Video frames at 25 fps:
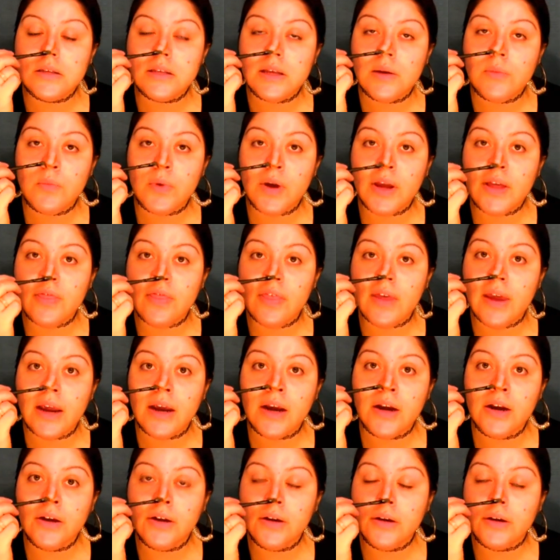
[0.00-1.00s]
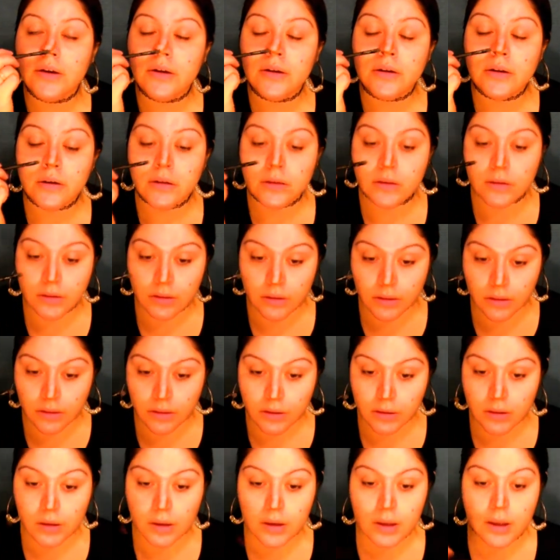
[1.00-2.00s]
some right there.
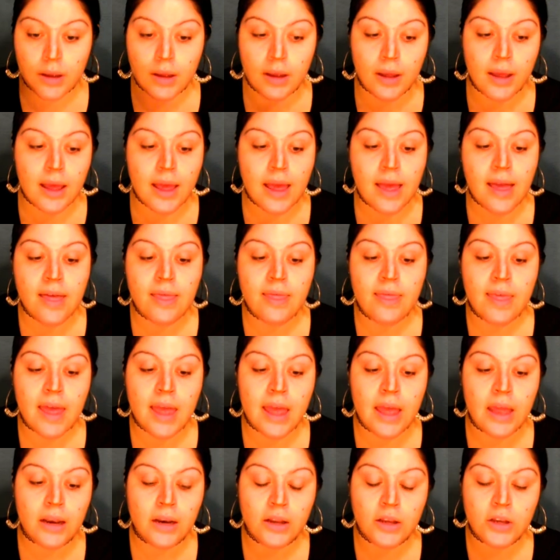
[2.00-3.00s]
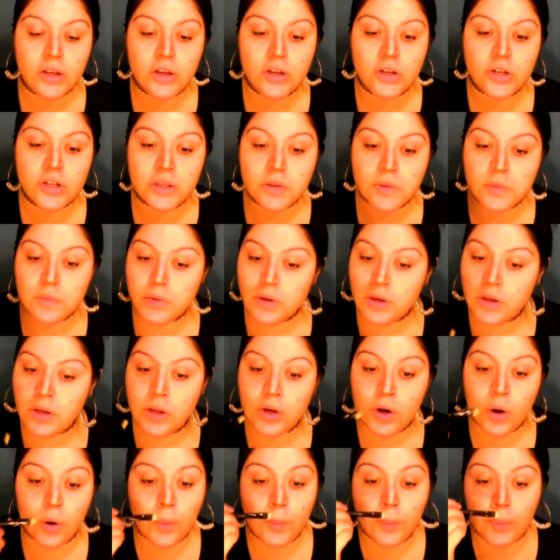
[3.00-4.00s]
And then
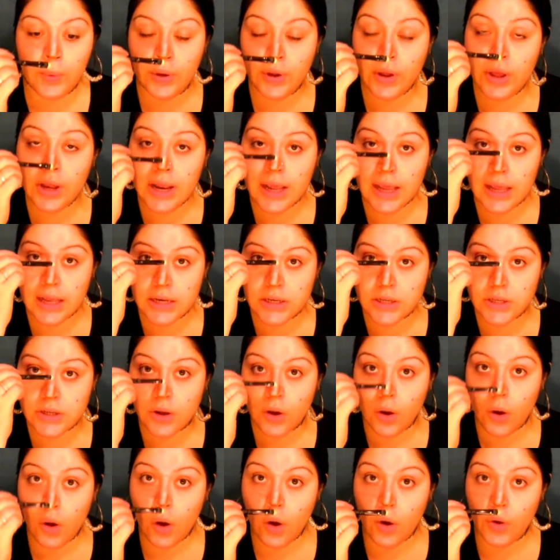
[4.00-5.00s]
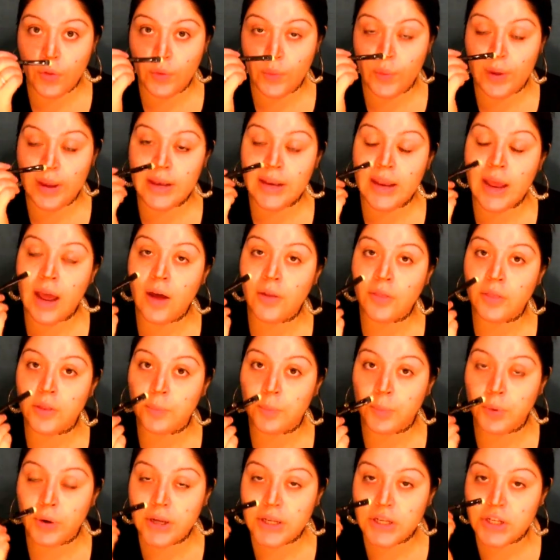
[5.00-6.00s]
you don't put it all the way down the
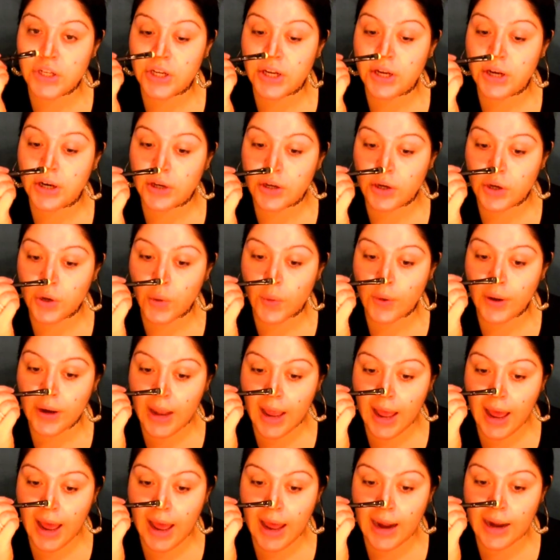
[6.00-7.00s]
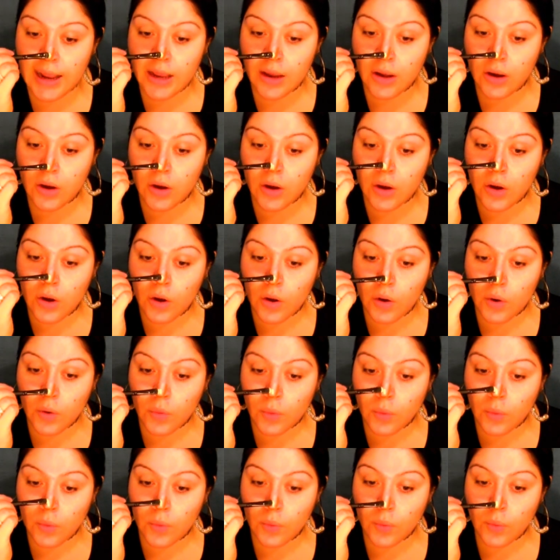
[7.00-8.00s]
bridge here. You're going to add it
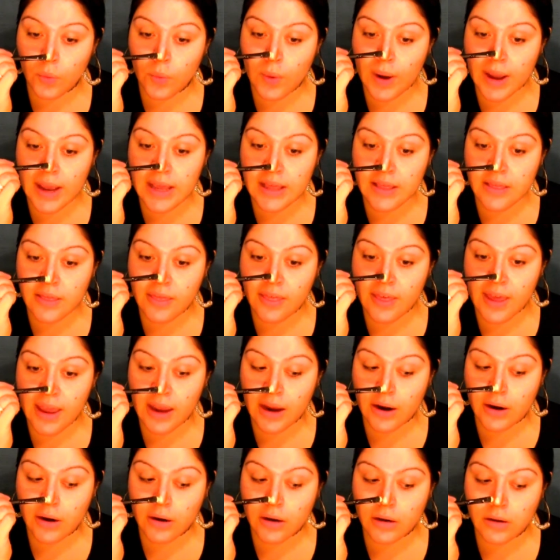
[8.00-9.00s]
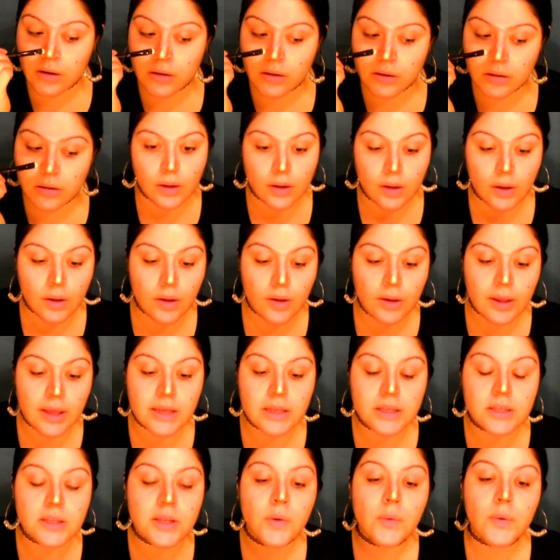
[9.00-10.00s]
right there.
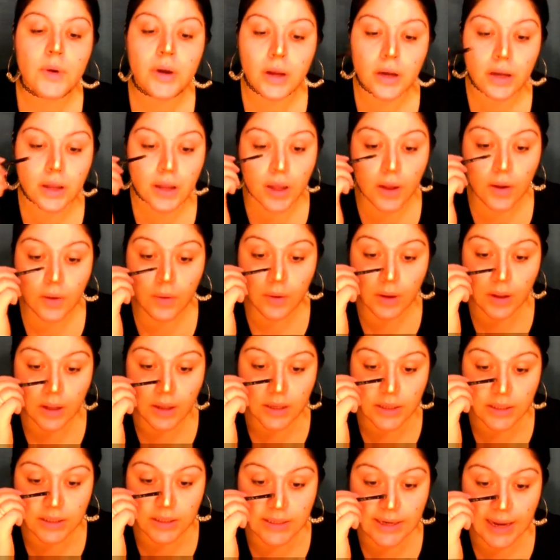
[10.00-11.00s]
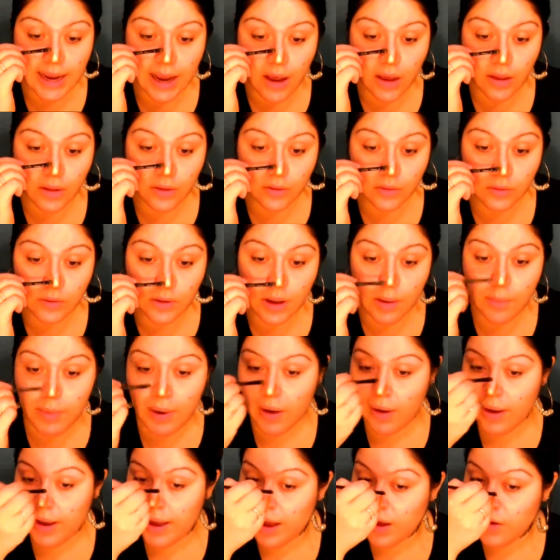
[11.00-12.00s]
Okay, so we're going to go down
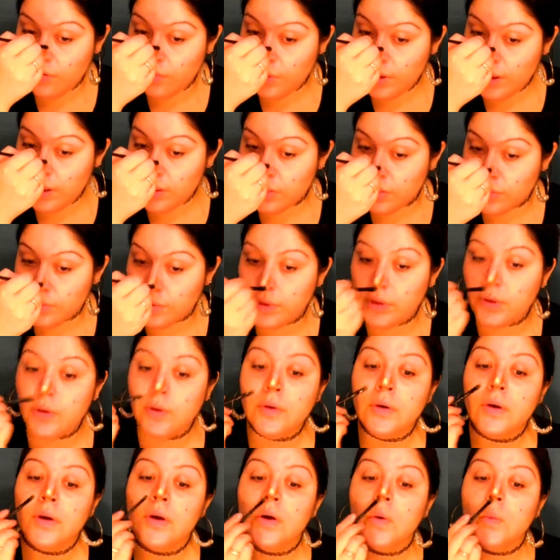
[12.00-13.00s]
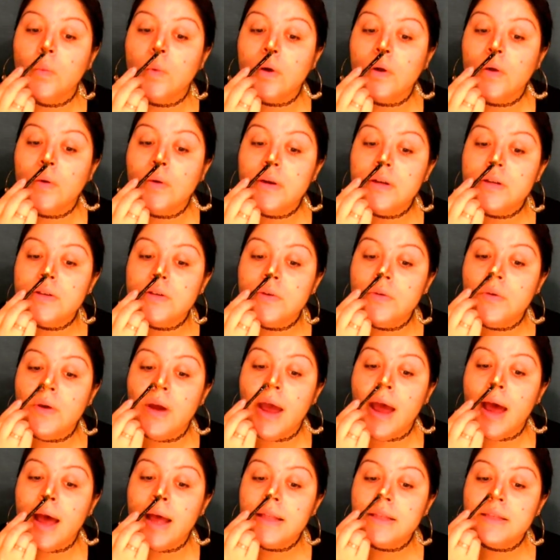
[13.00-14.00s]
about halfway through. We're going to
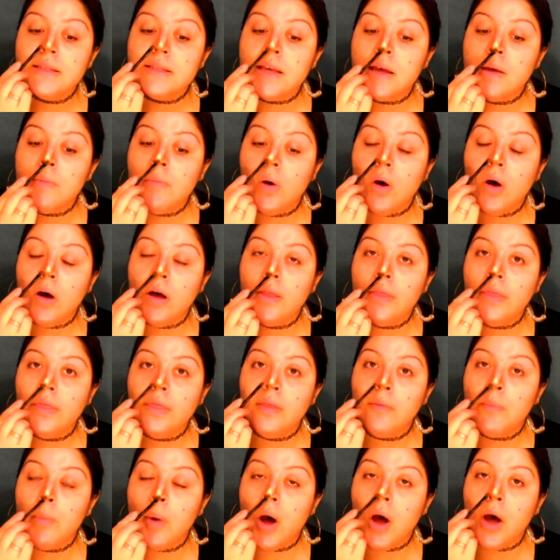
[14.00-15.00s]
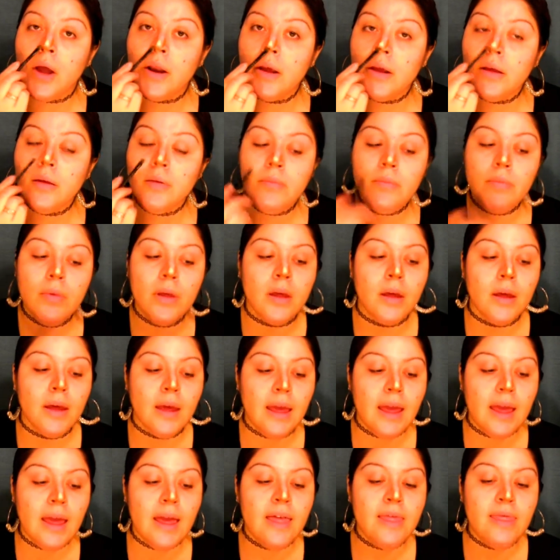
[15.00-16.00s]
add some on the bottom,
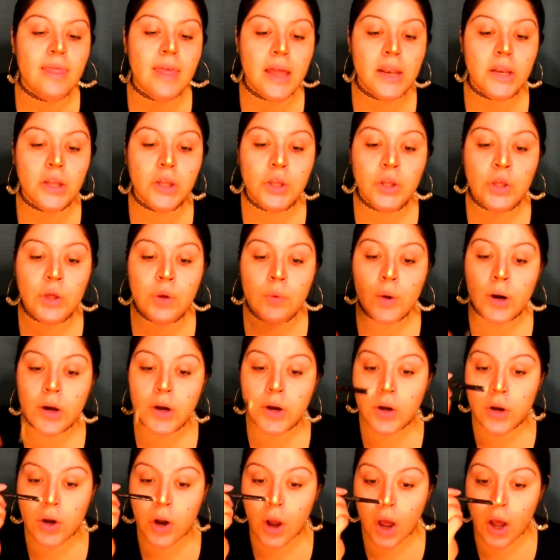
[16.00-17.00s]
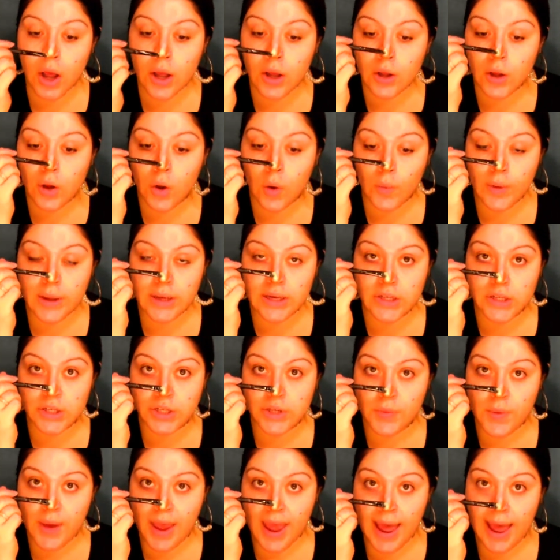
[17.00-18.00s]
and then you are not going
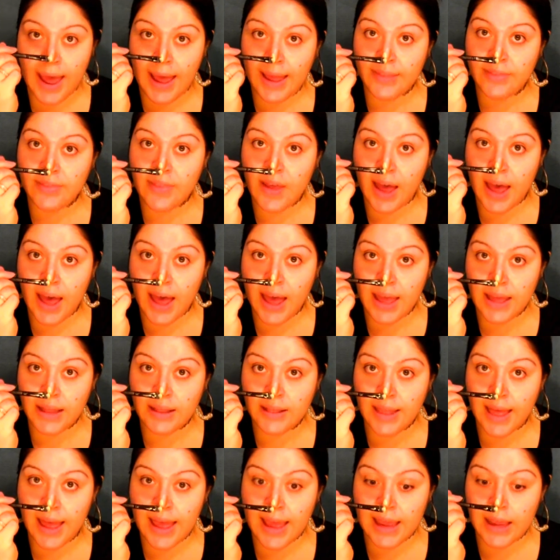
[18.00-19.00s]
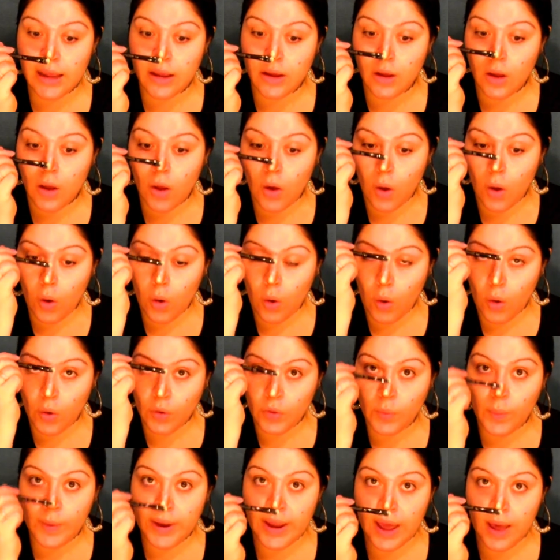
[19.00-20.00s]
to add the highlight
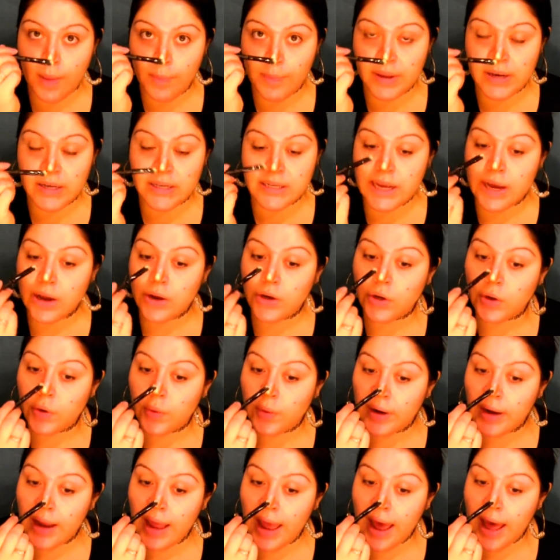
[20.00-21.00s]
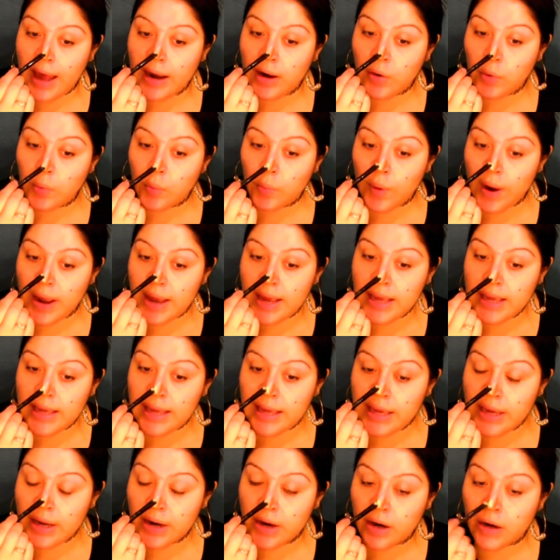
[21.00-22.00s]
all the way up and down. You're going to add it right
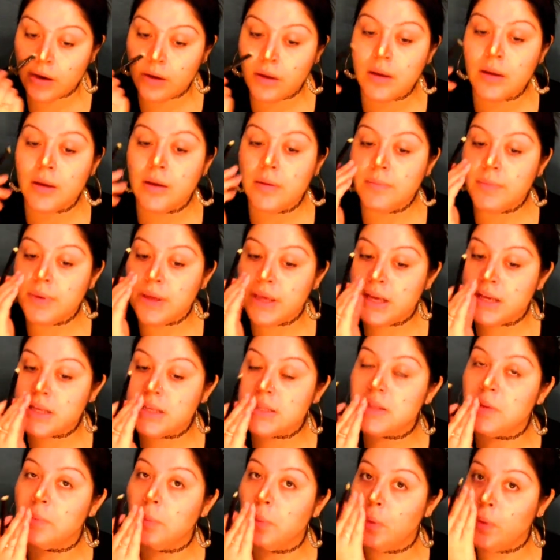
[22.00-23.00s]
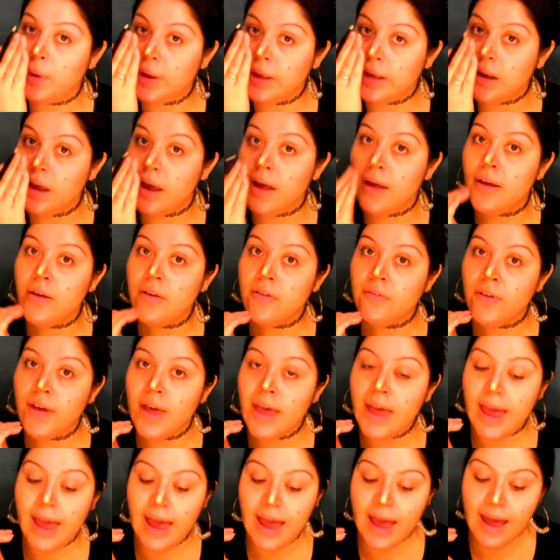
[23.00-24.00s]
here, because the point of
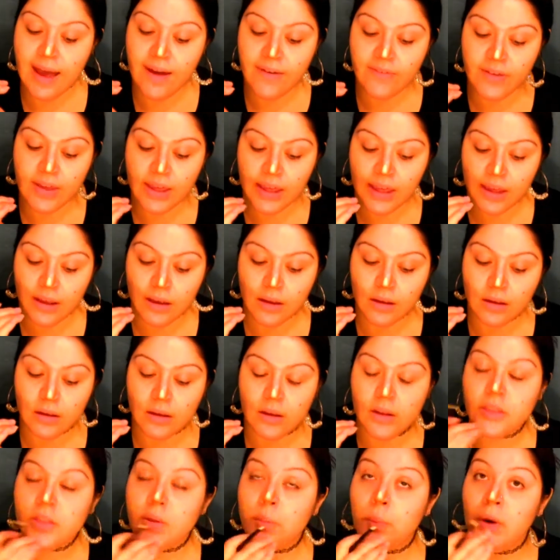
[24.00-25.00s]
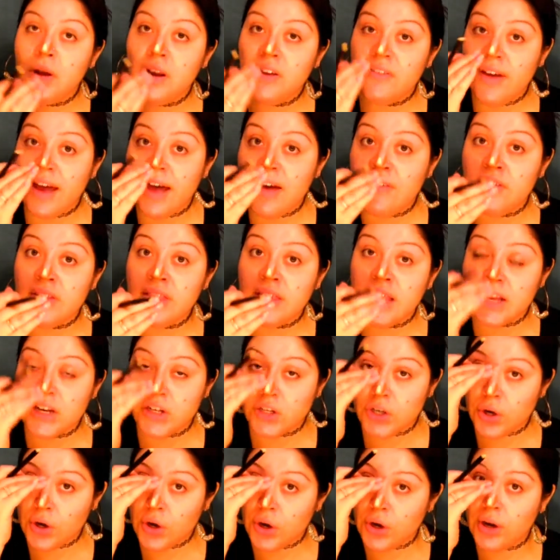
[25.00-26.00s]
having
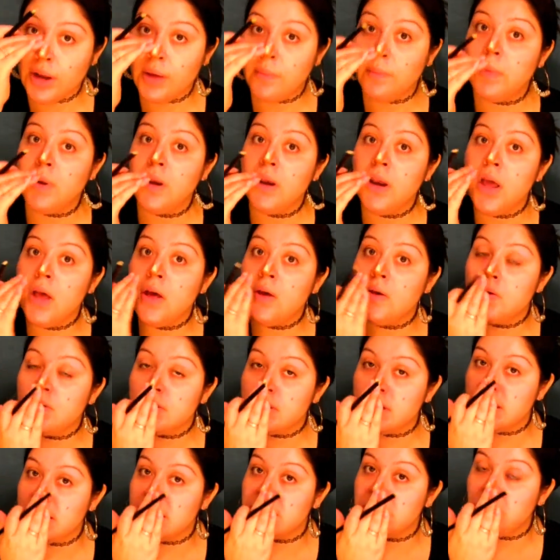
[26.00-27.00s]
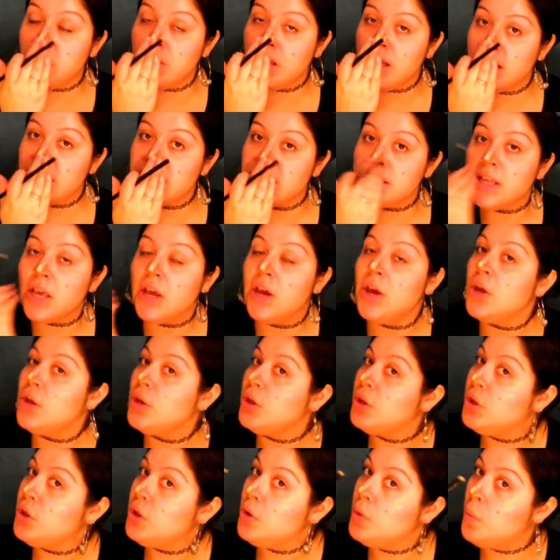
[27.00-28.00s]
that turned up nose is because
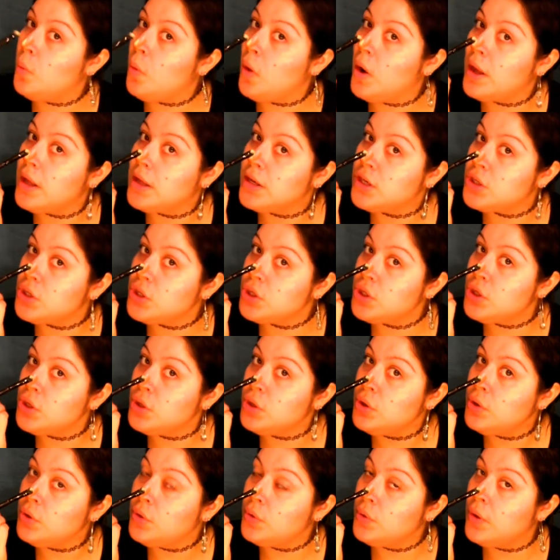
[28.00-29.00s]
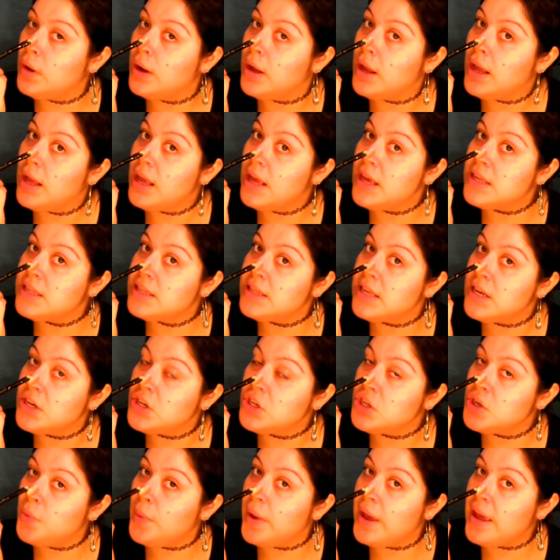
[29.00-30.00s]
you want to
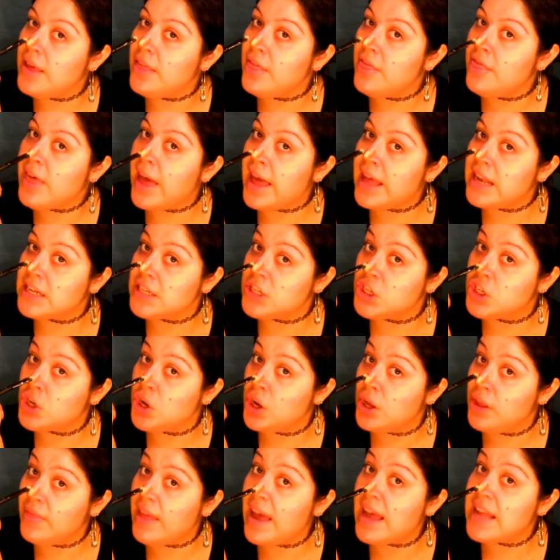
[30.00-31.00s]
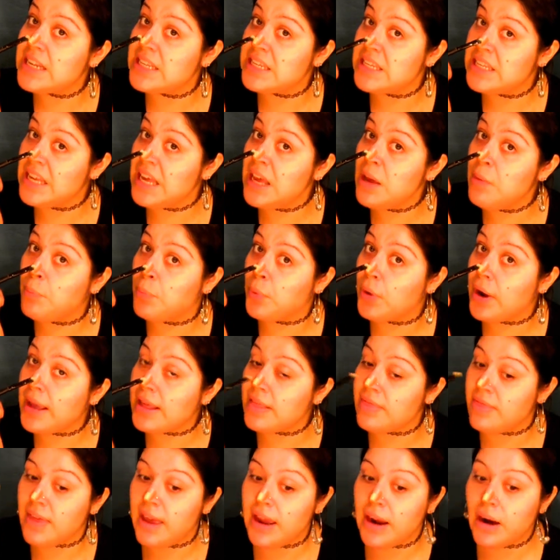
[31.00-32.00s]
accentuate that tip
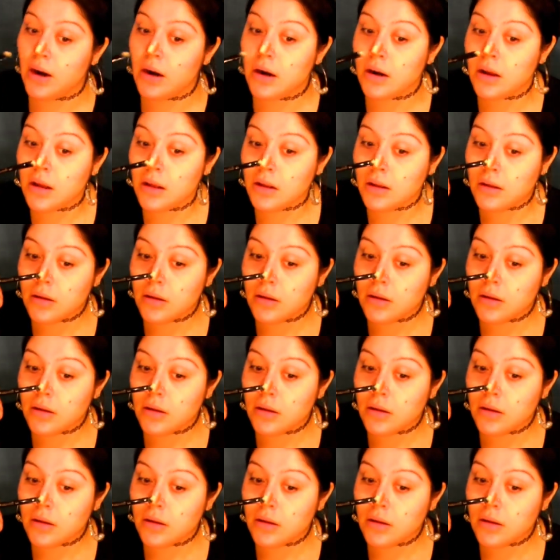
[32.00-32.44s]
right there.